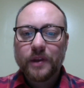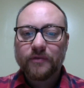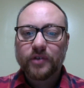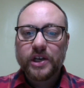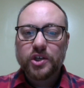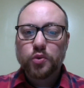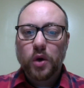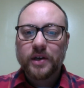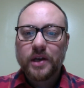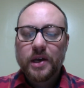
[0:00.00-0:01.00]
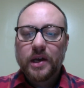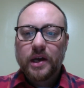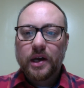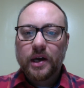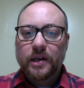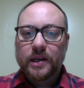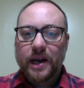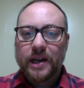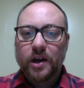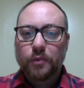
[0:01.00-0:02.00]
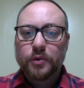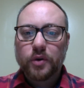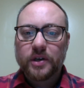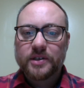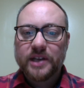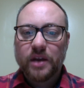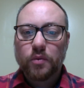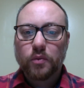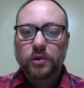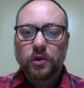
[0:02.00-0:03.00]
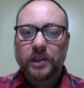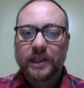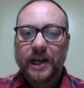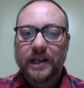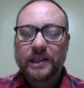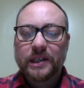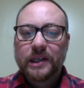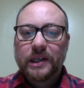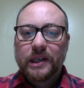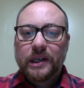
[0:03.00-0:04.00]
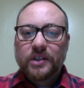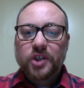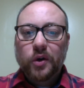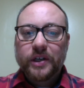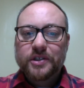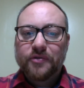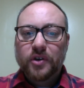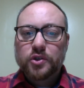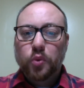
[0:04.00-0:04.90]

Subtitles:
for each one to kind of help you understand what we're looking at. So here's the first